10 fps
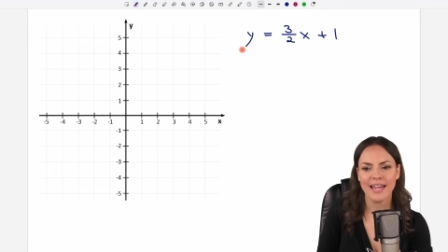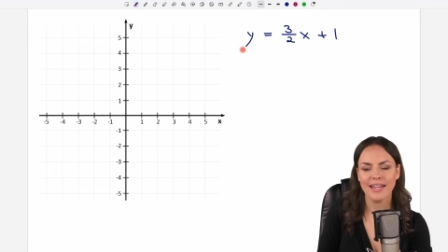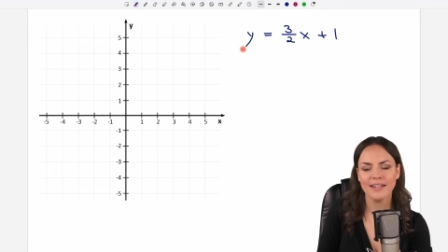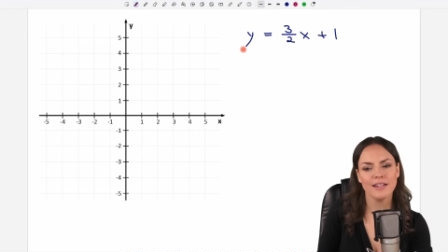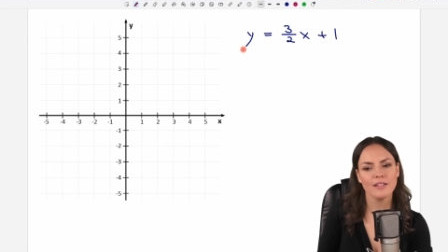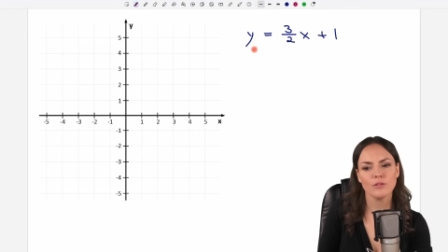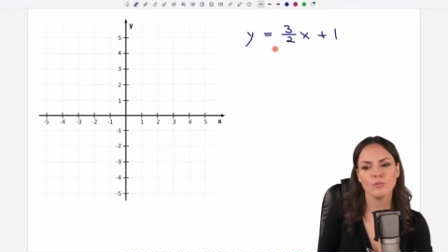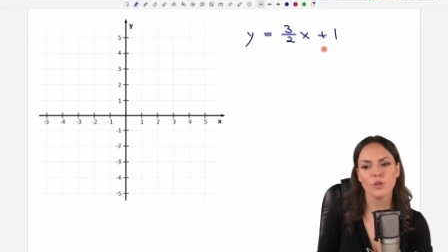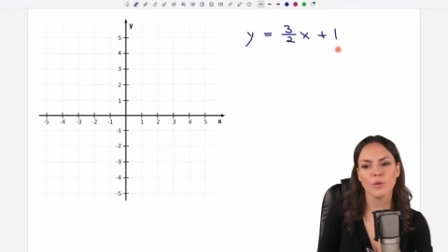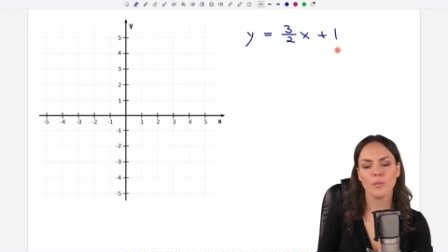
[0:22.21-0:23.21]
and it is
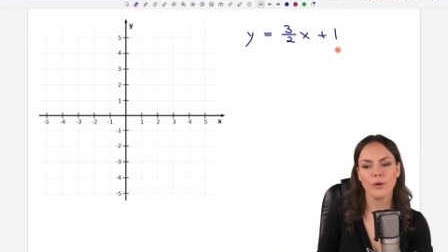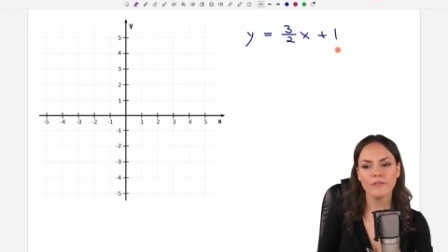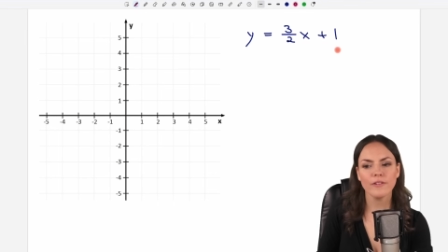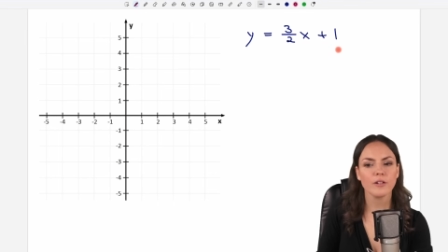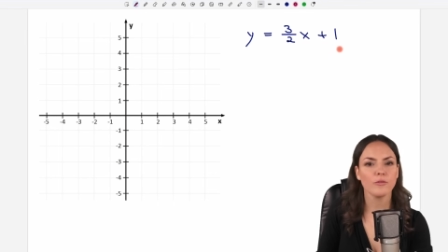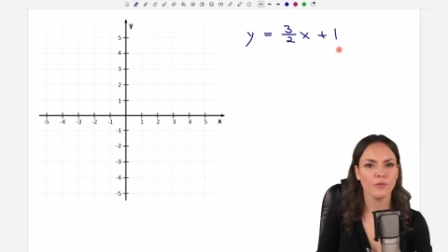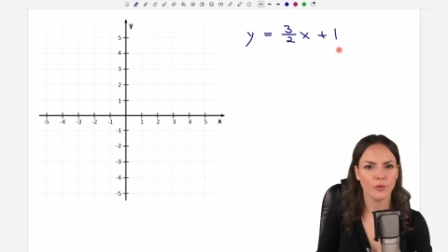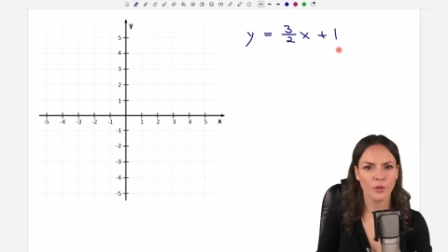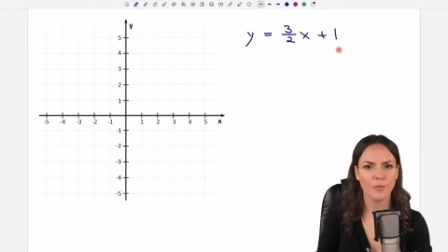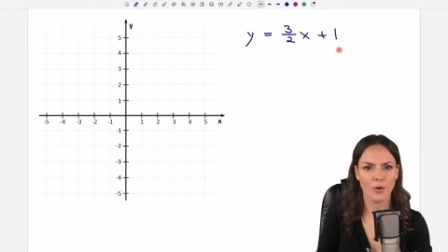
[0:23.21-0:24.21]
in the perfect
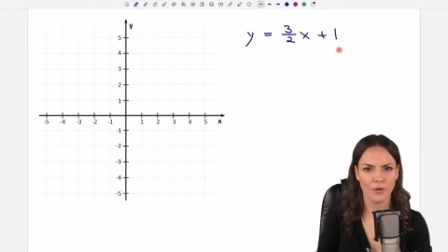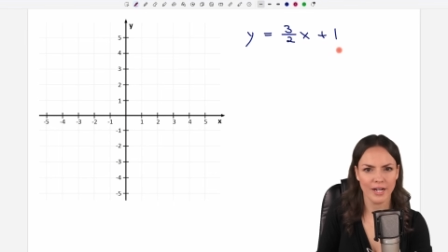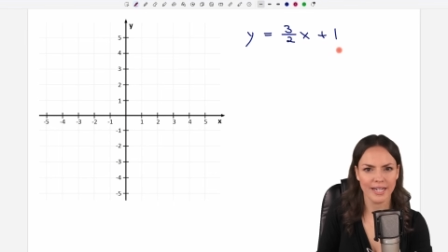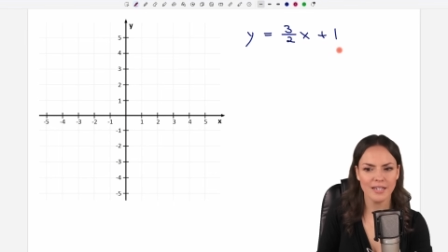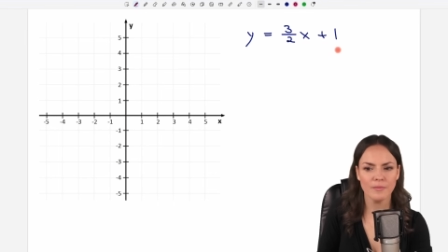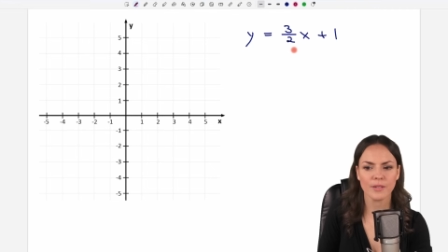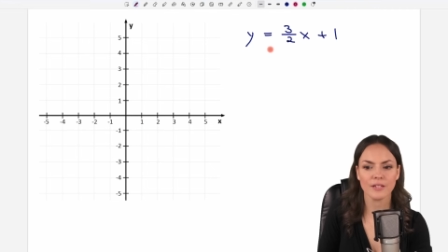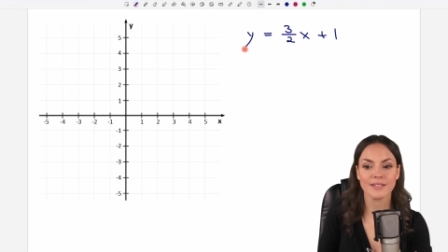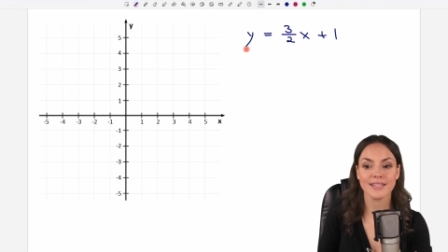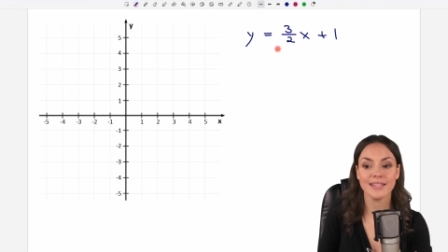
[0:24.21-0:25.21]
form already
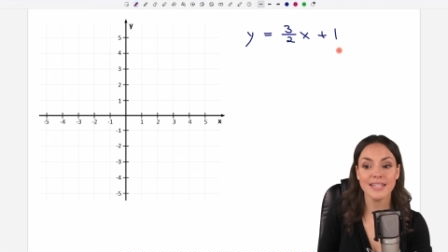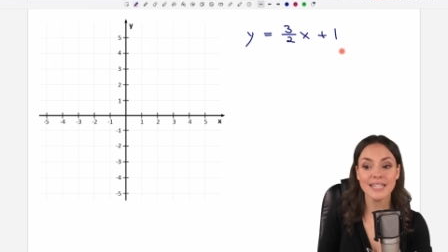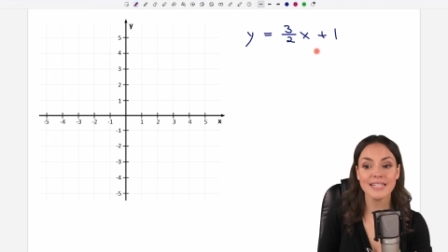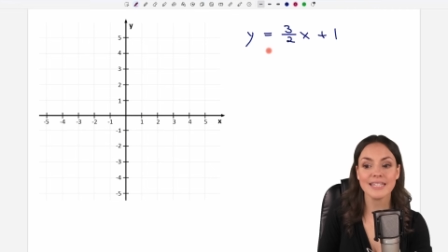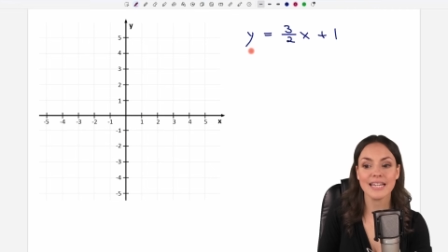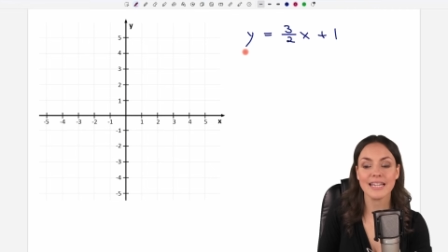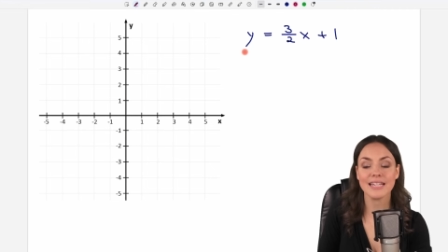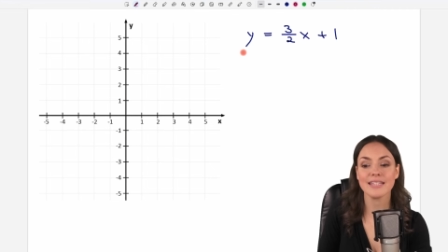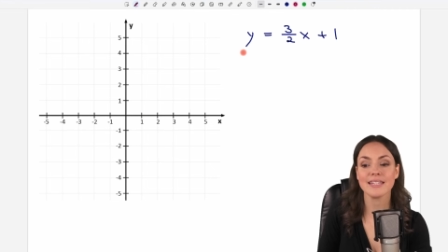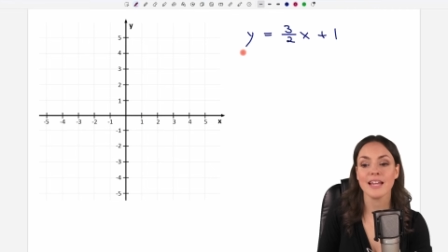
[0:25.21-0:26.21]
because this
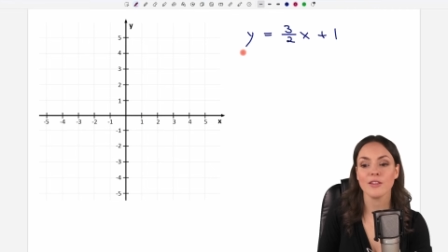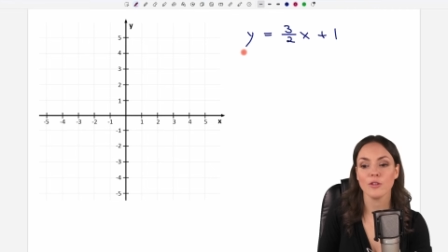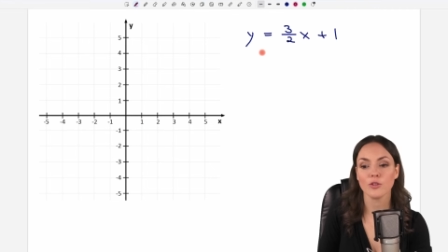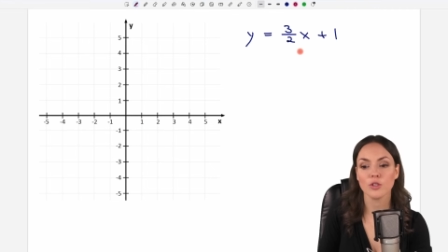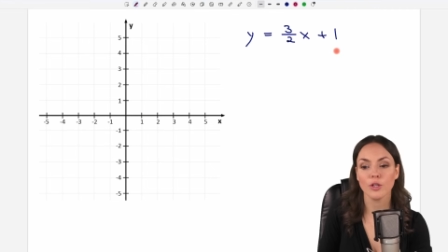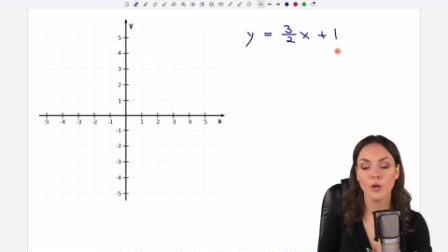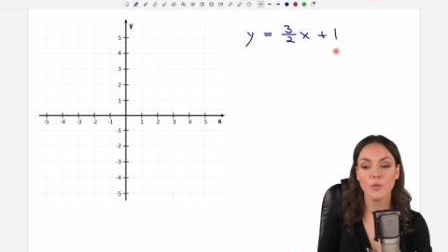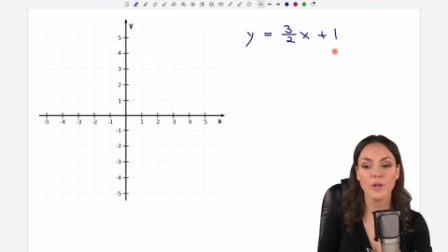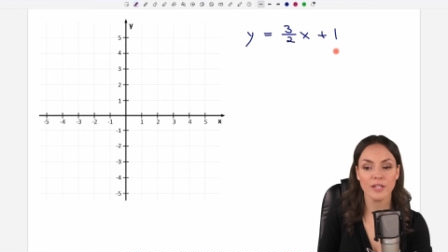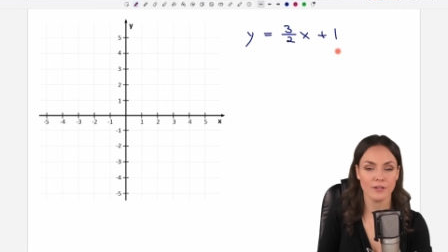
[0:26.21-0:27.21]
is the
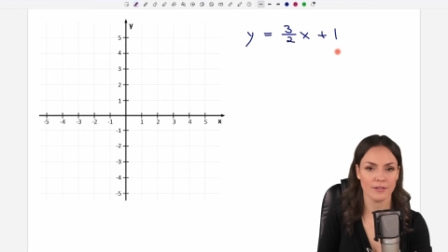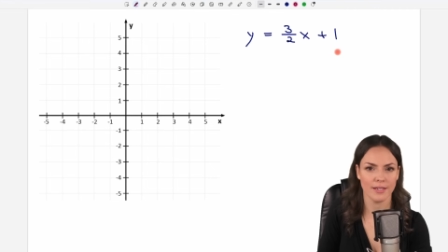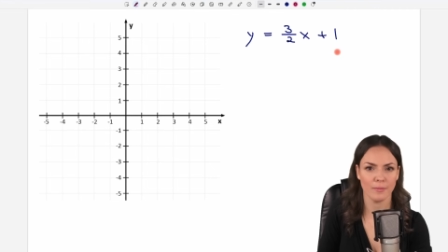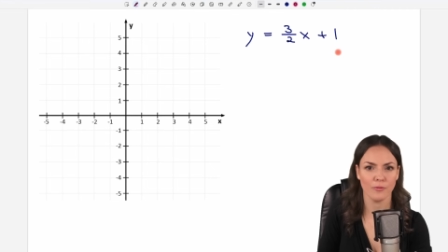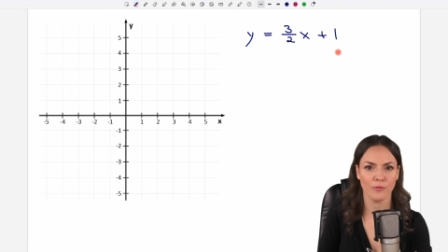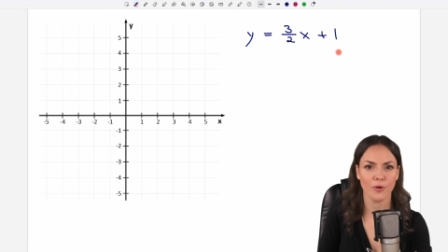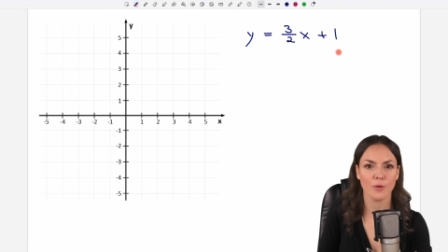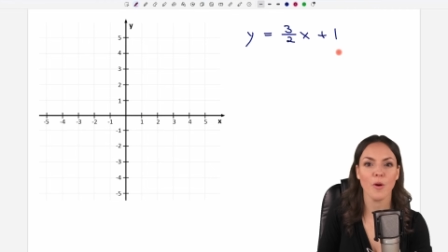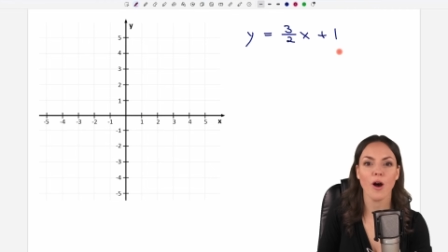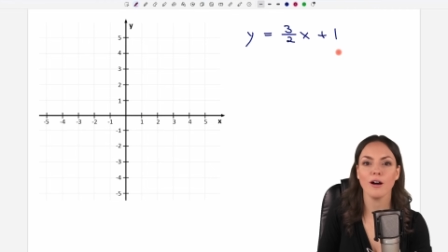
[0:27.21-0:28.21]
slope-intercept
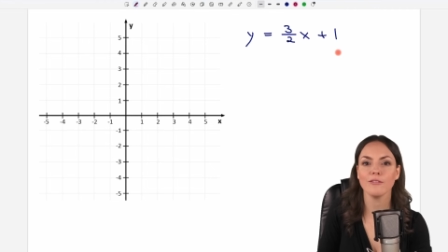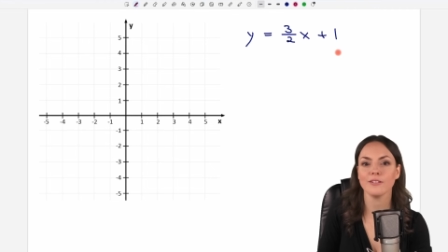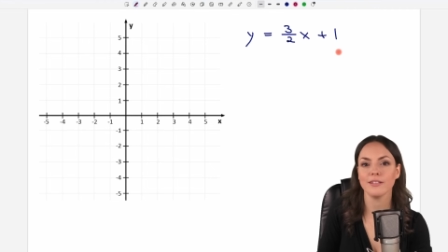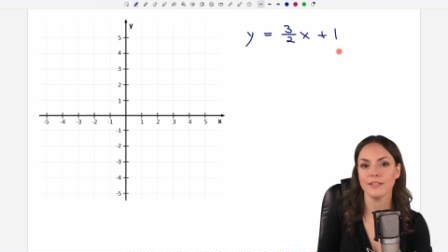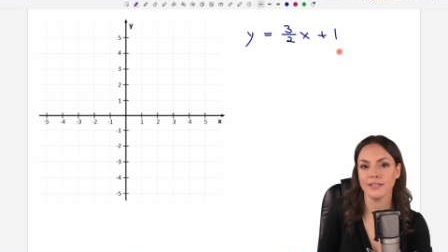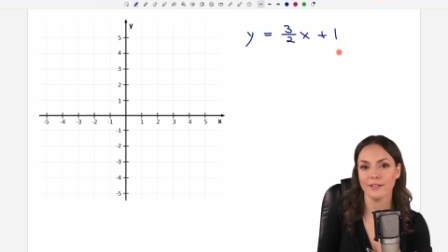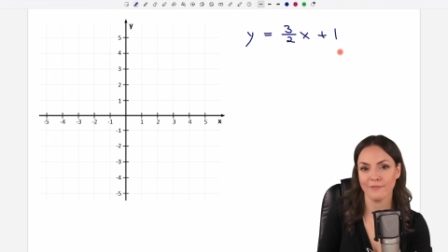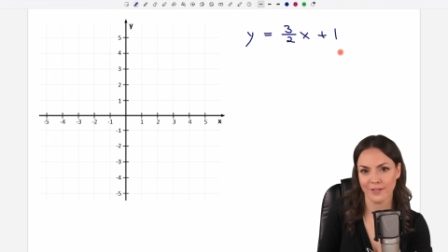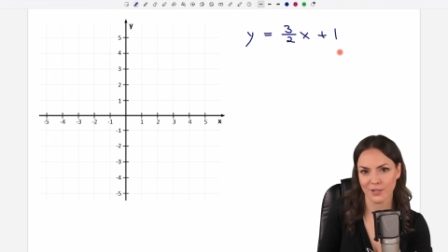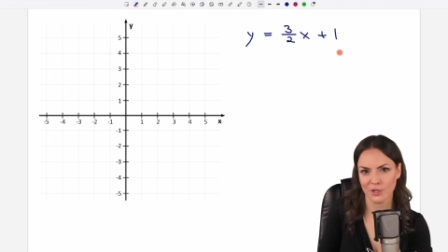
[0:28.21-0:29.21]
form of a linear
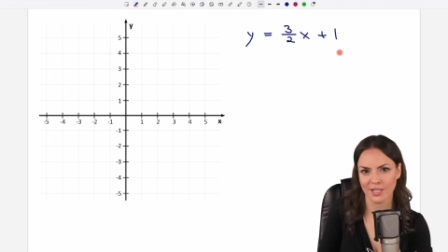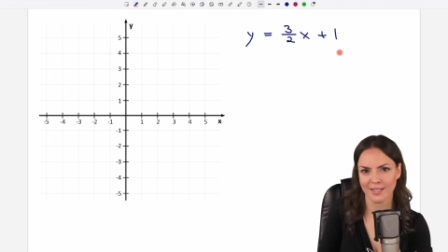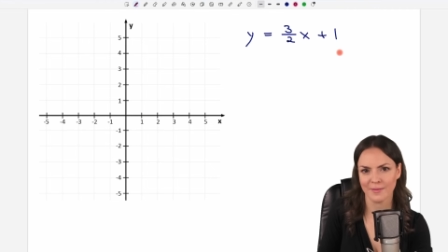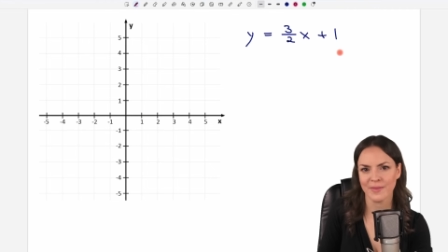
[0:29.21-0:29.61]
function.